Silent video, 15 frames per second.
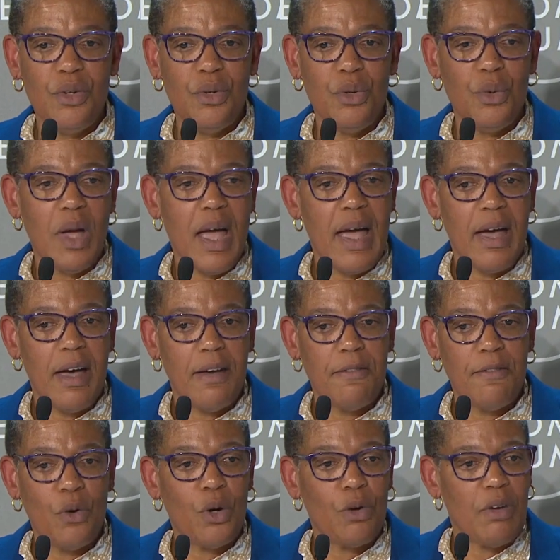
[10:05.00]
who
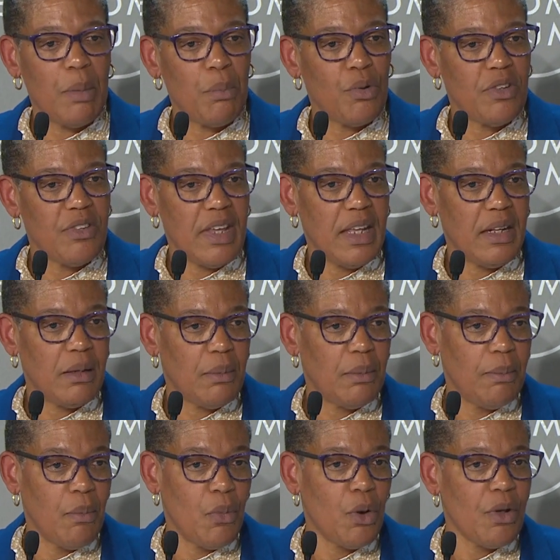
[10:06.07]
have or represent
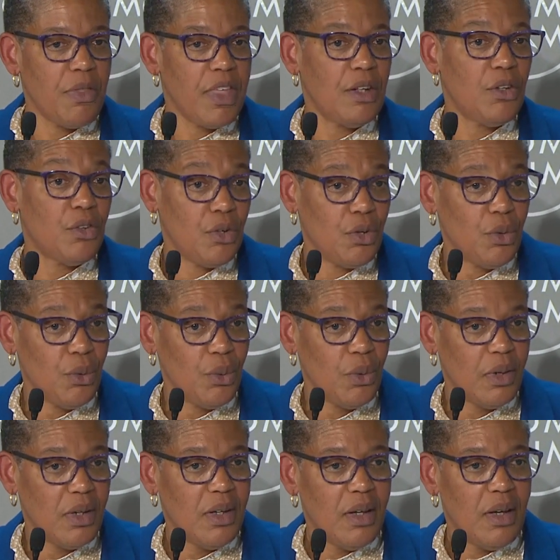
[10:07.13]
more than two
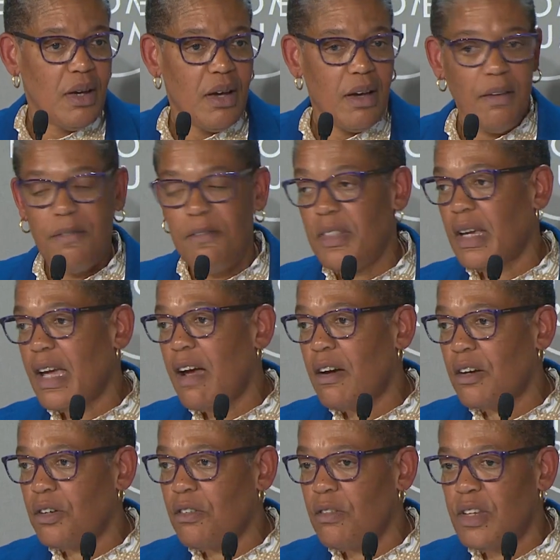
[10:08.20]
of the
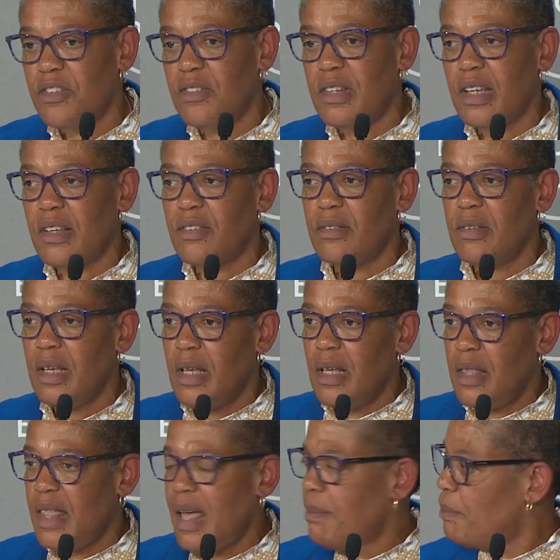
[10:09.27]
characteristics
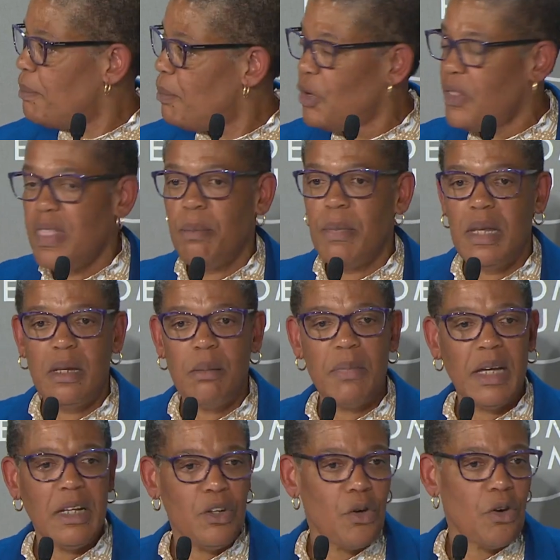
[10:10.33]
that put them in a
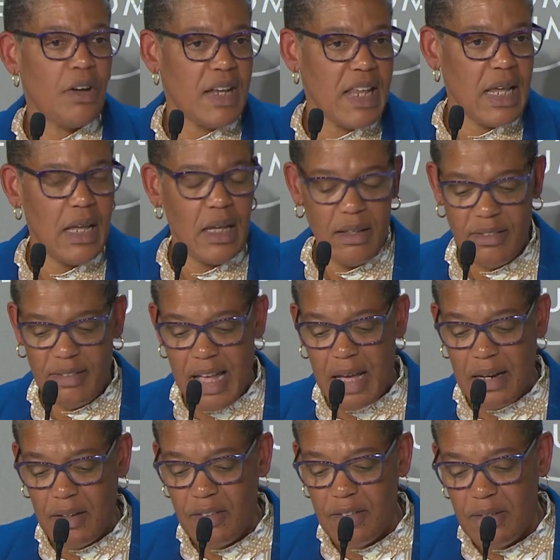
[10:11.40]
minority
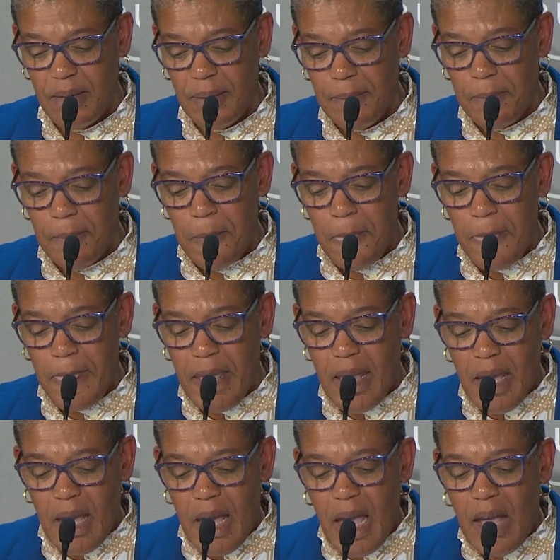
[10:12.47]
status.
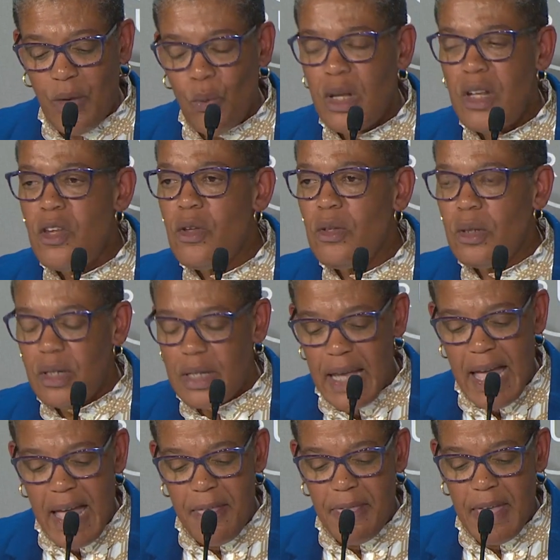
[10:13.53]
And when you look
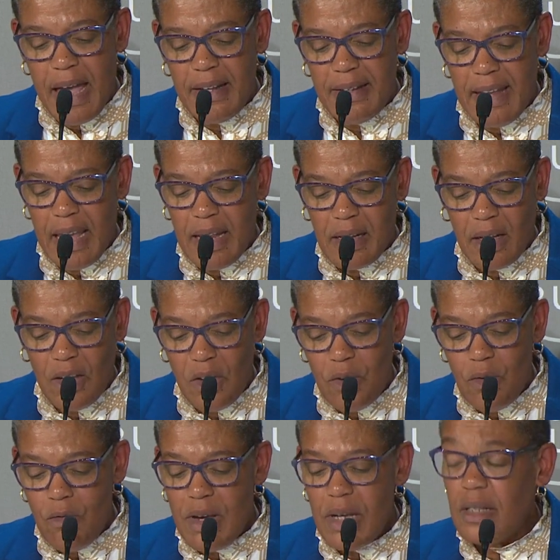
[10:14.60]
at that data, you
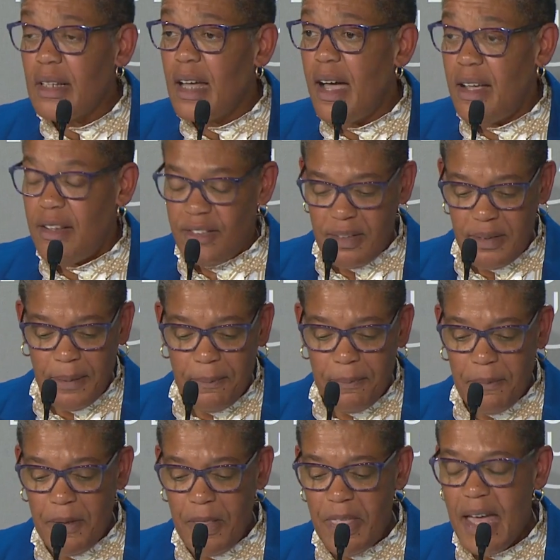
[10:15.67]
realize
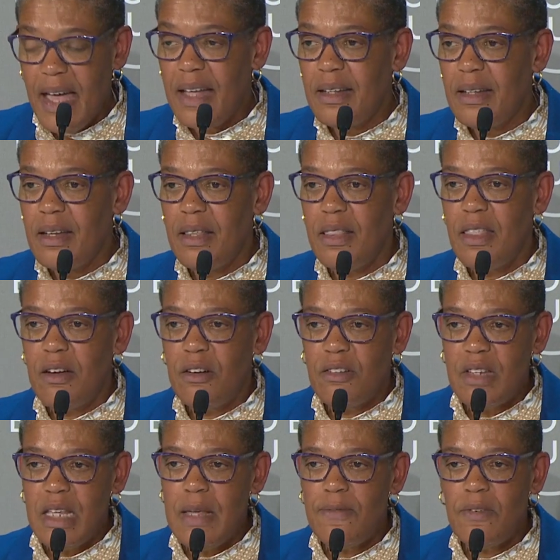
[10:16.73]
that
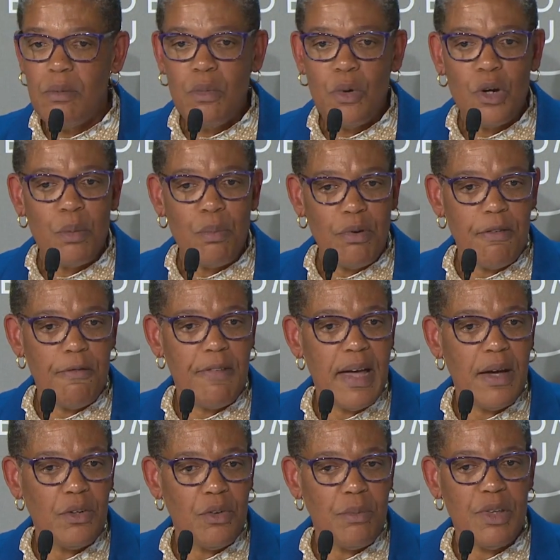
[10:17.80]
there's even more
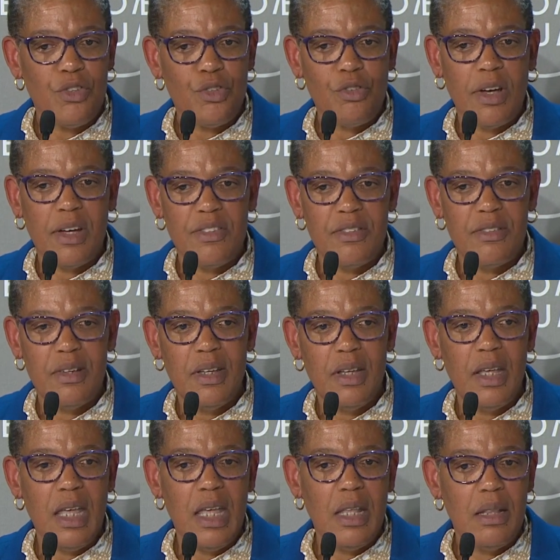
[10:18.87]
profound mistrust
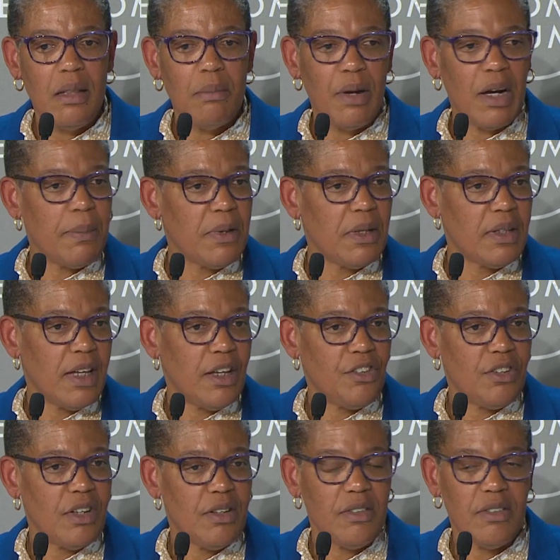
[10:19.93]
in
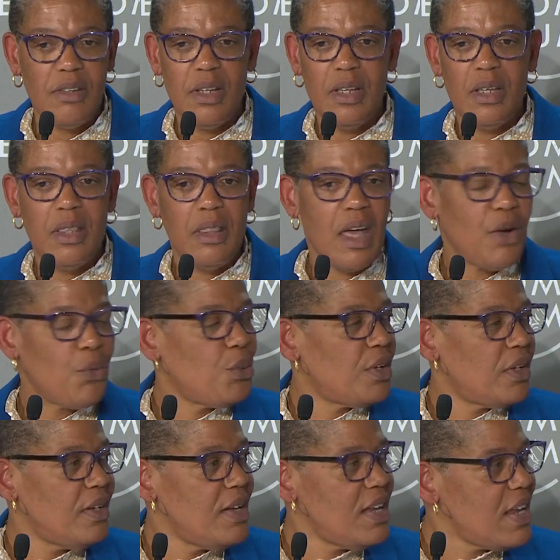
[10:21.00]
populations that would
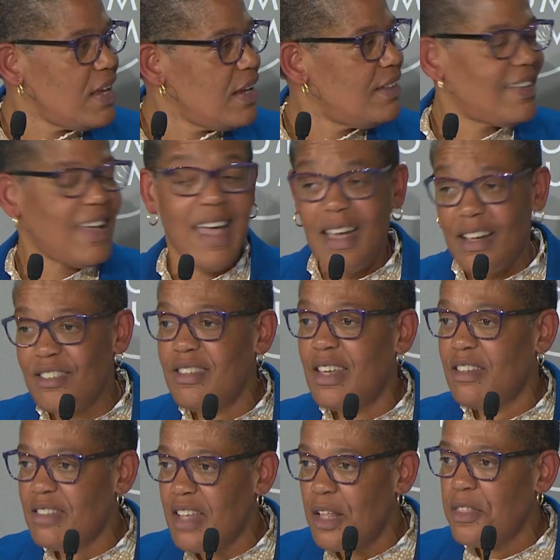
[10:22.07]
need to
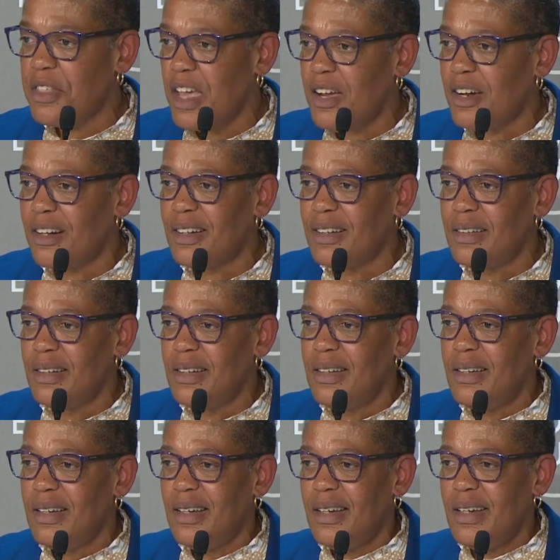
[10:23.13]
access health care
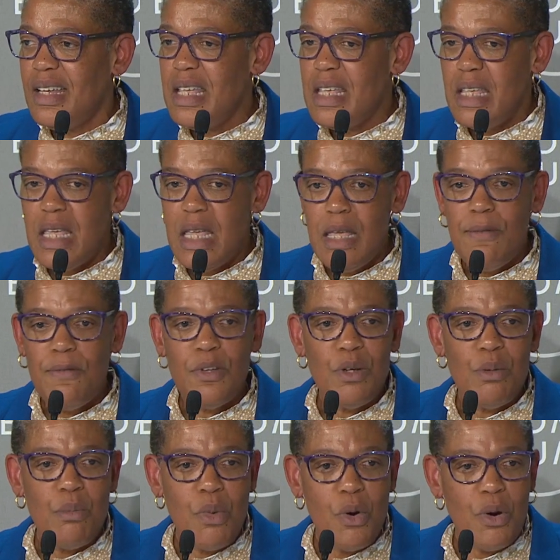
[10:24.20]
even
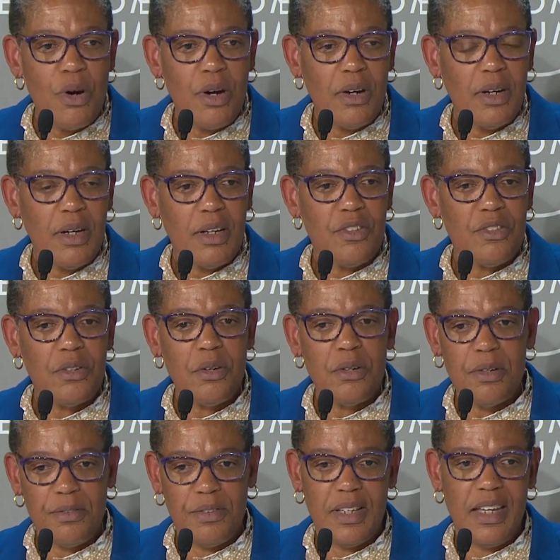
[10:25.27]
more
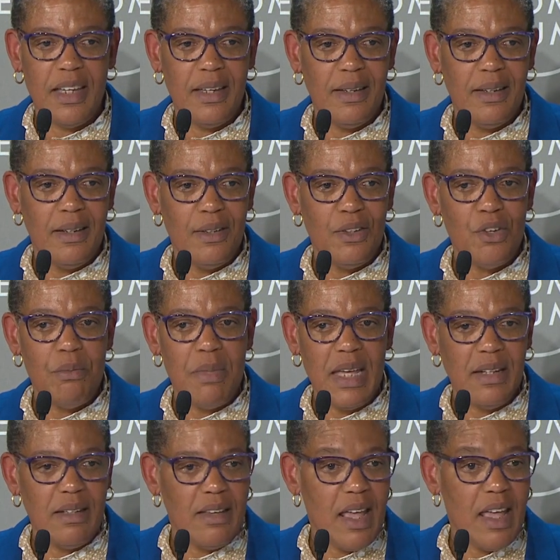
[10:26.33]
assertively to
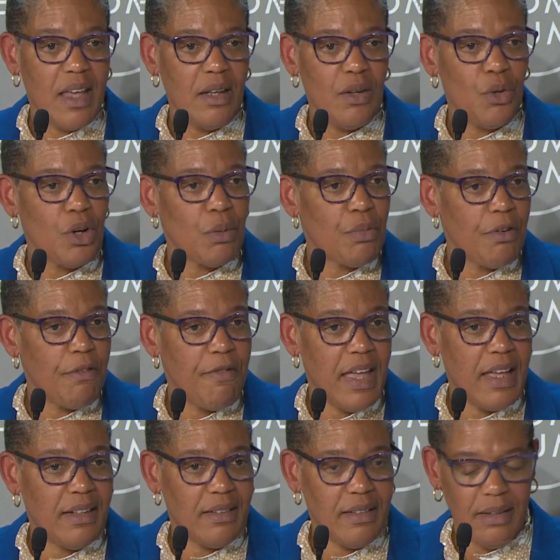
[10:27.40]
maintain or
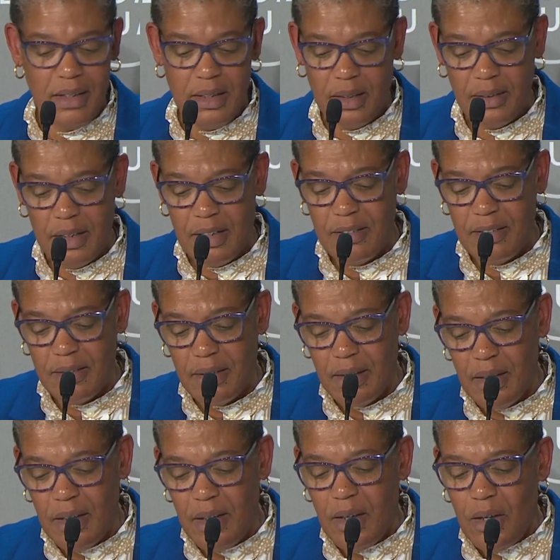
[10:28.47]
prevent illness.
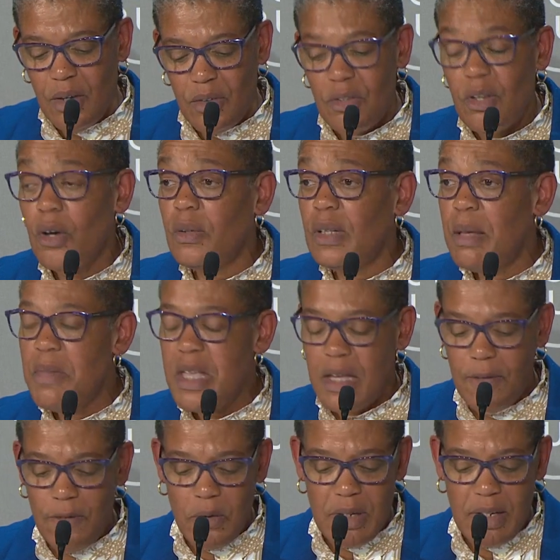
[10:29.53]
So let me
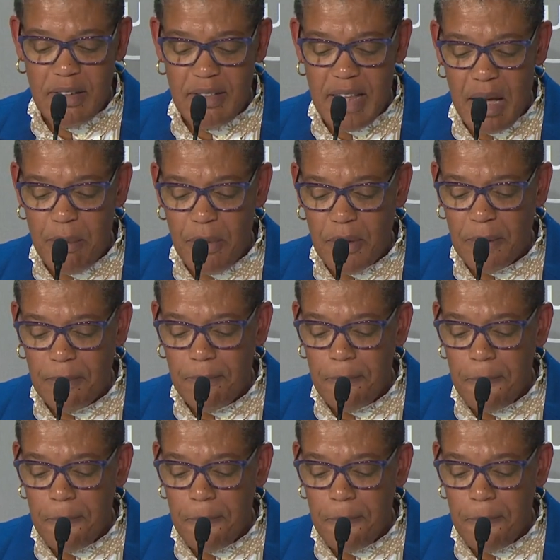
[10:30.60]
give you an example.